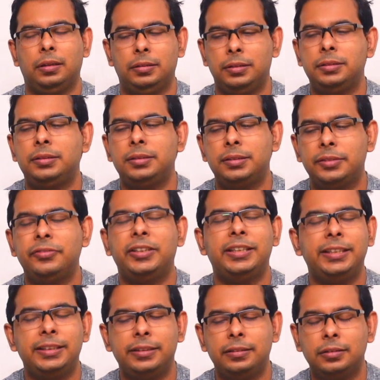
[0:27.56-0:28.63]
this is a
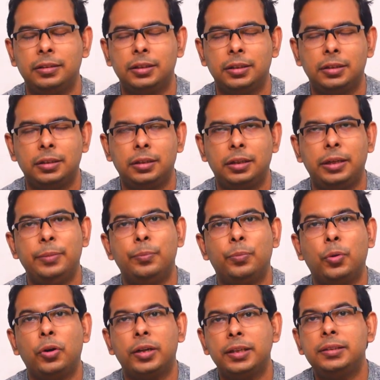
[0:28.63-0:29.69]
very
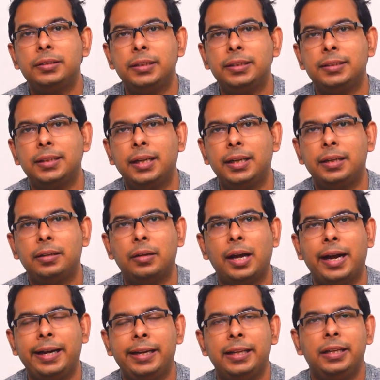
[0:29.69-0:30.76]
important thing that
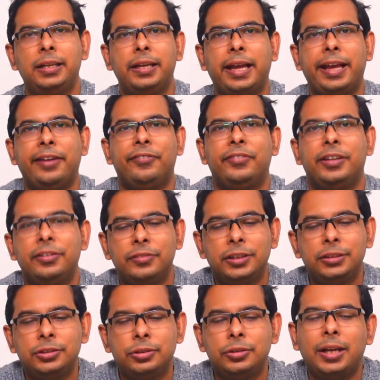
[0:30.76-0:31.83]
ideally
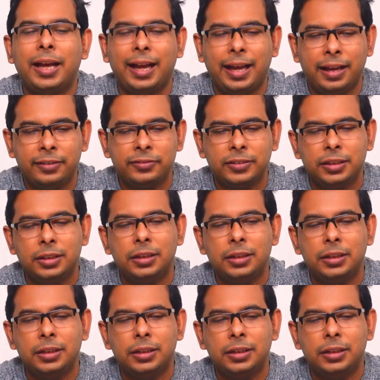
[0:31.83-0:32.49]
everyone should have